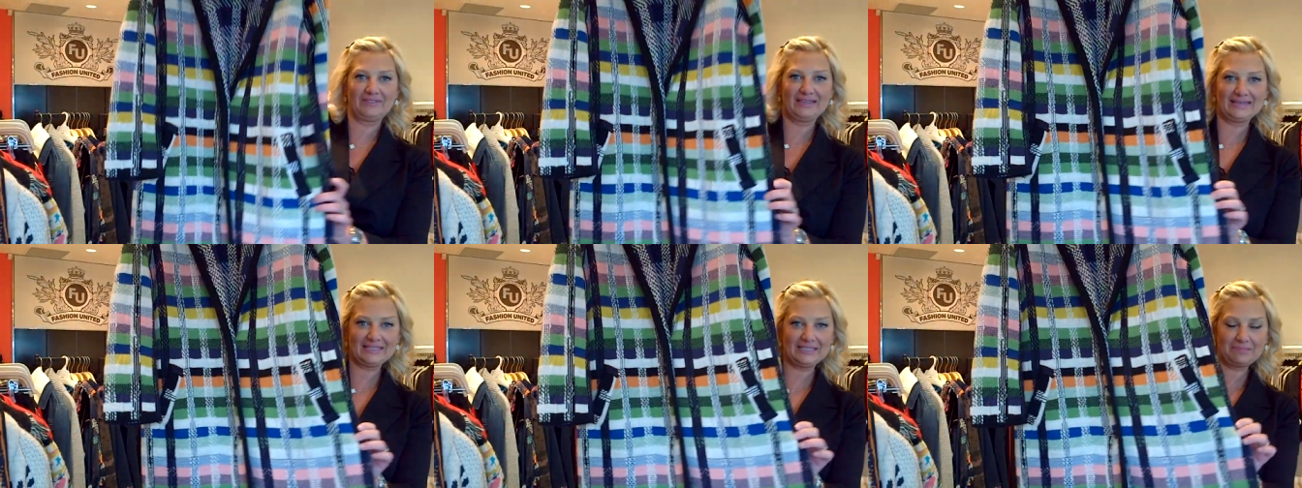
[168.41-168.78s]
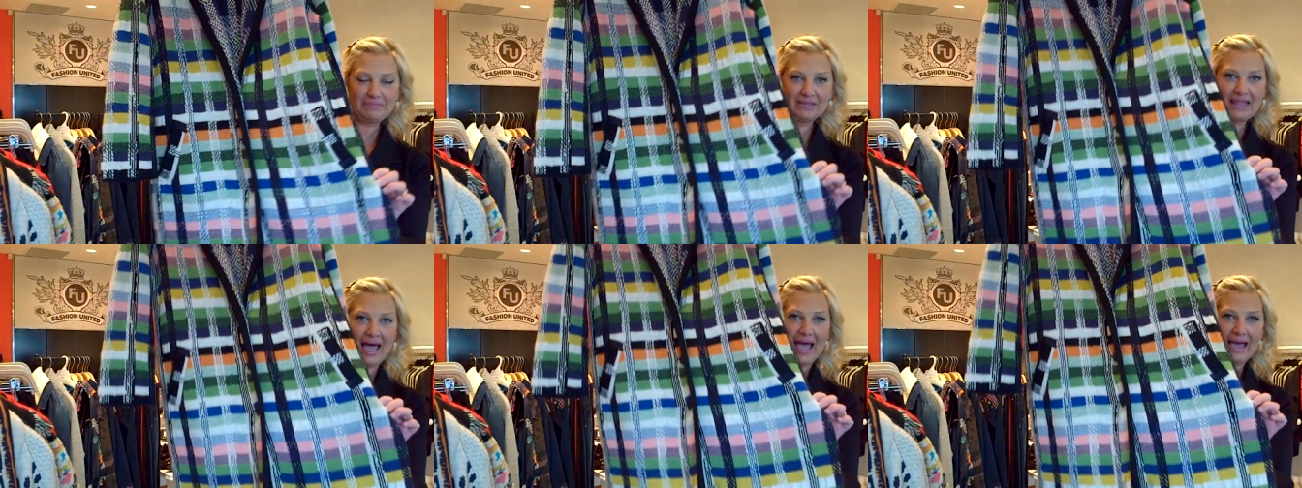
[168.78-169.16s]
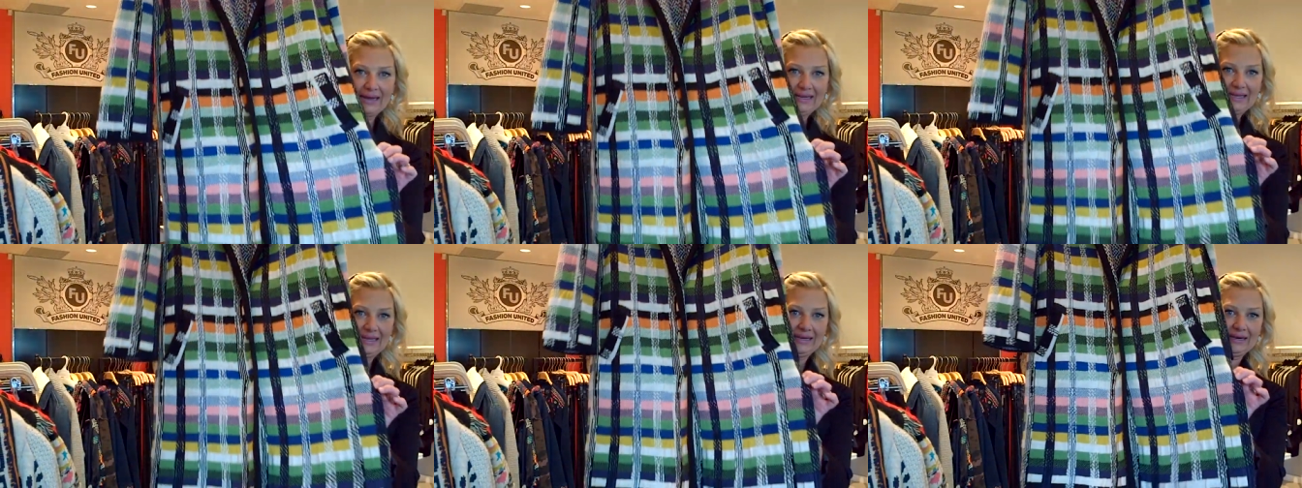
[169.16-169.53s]
this
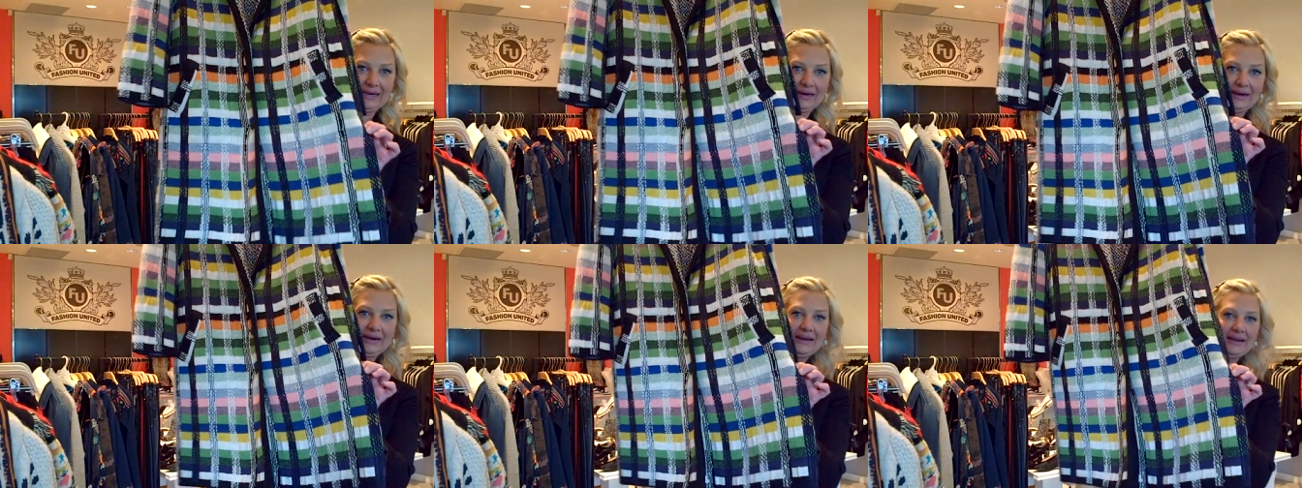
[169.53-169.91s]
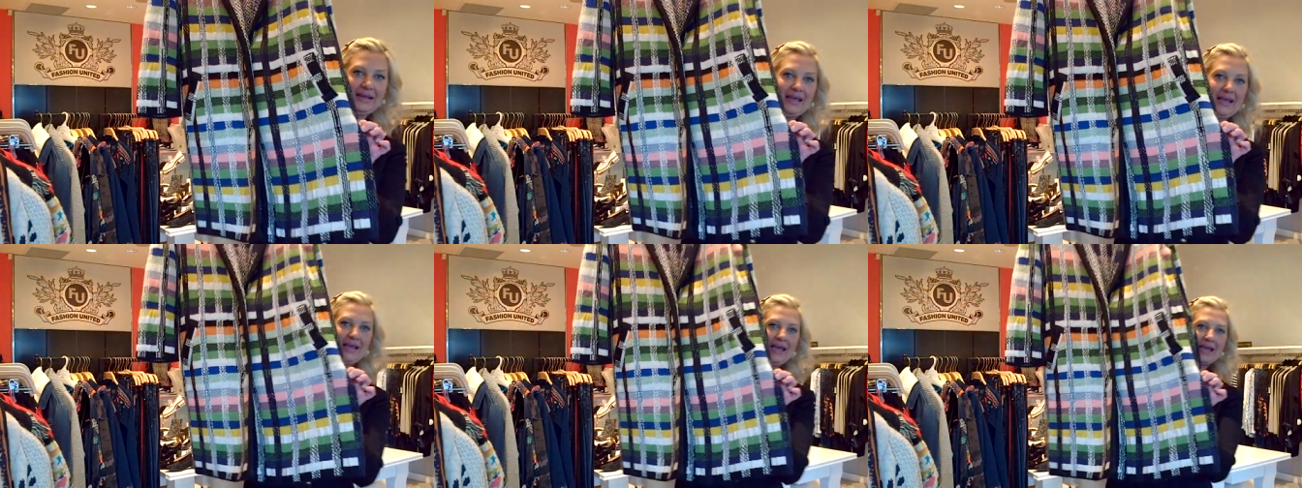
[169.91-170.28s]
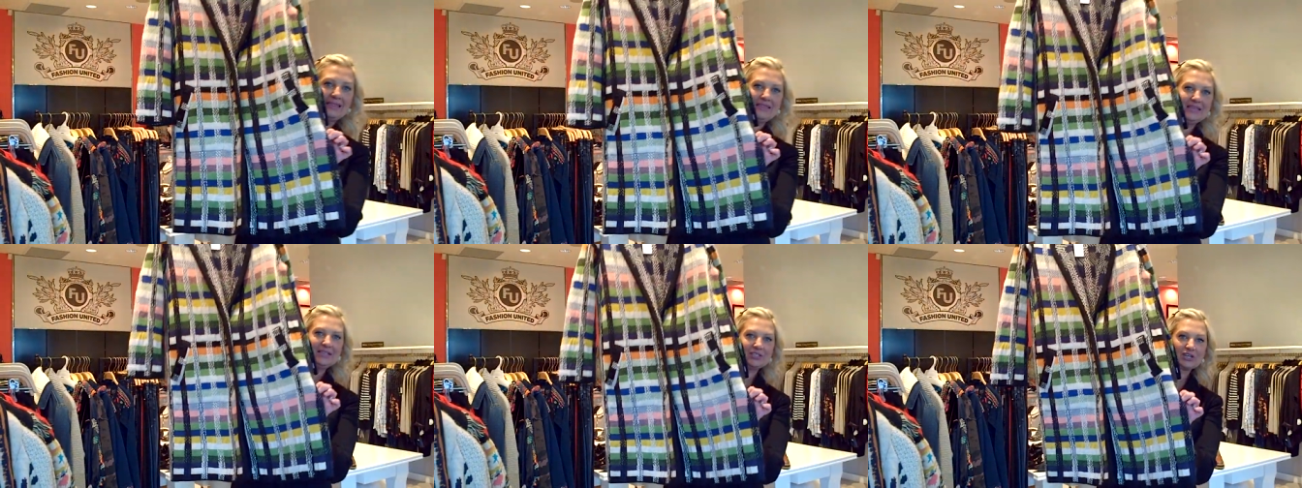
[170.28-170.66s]
plaid here.
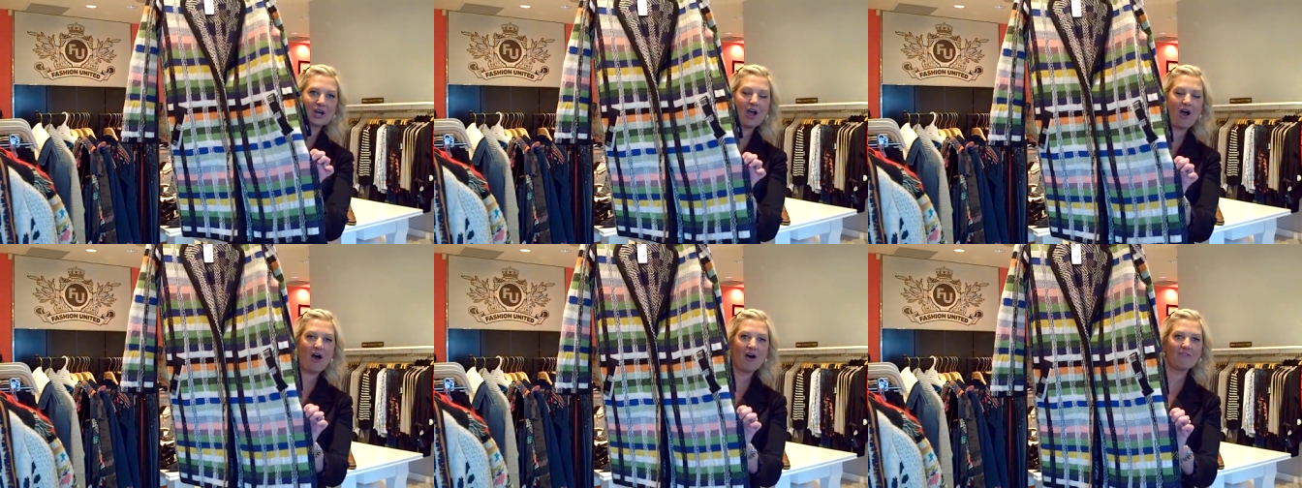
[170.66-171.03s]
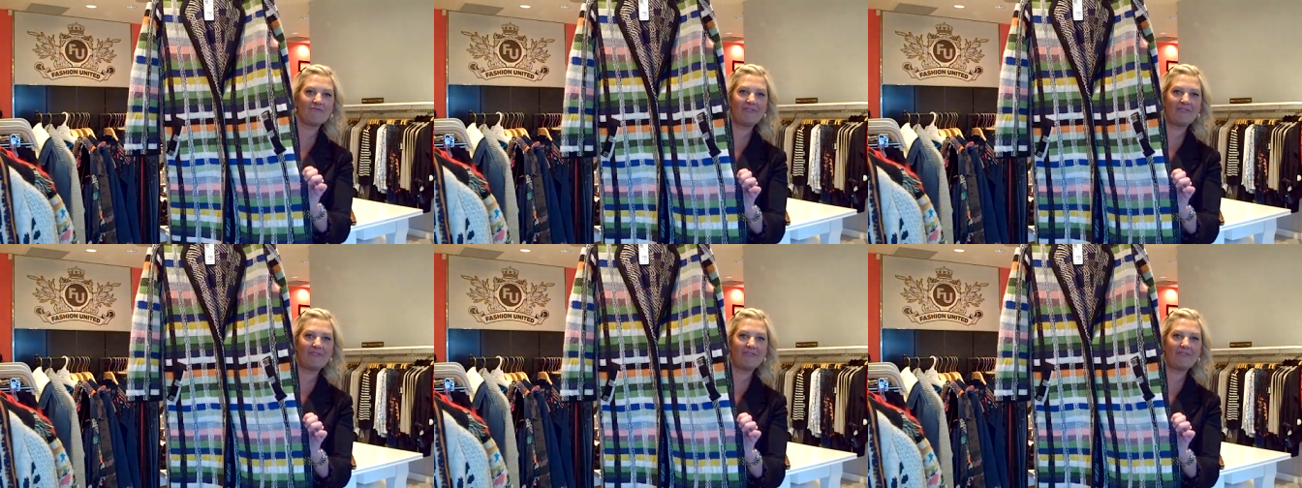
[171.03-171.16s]
And these are all